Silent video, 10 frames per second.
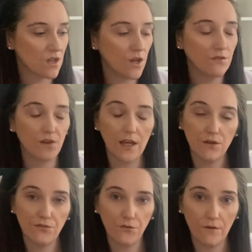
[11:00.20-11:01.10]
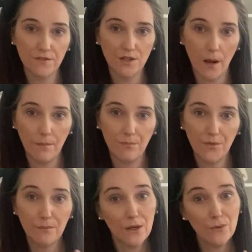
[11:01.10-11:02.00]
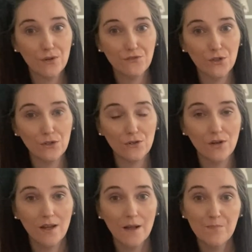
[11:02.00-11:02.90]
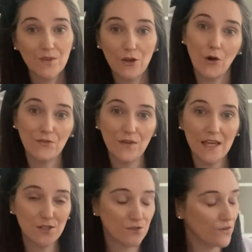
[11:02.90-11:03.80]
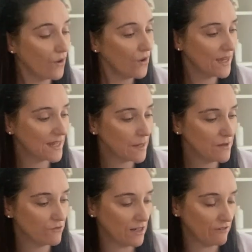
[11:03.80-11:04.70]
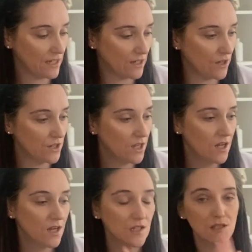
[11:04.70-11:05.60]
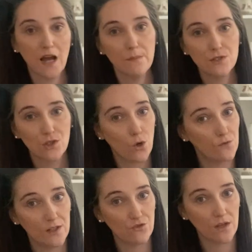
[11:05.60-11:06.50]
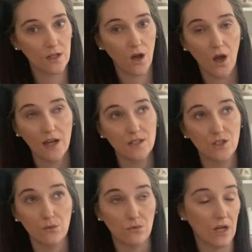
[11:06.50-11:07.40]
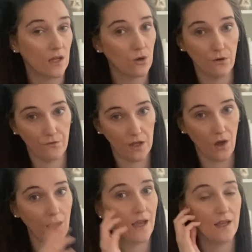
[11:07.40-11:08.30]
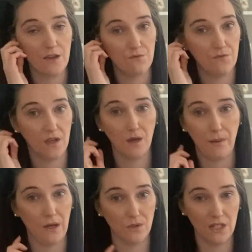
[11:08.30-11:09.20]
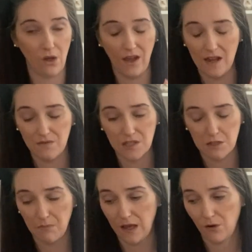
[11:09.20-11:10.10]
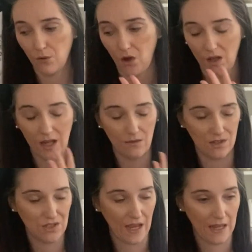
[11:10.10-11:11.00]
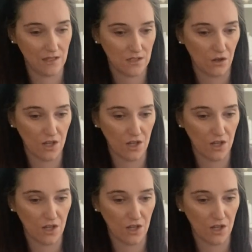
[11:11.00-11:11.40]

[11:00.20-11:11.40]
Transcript: kind of like froths up the milk for your coffee. So I thought, oh yeah, that'd be really good. Simon's the coffee drinker. I don't like coffee. I hate everything about it. I hate the smell, I hate the taste.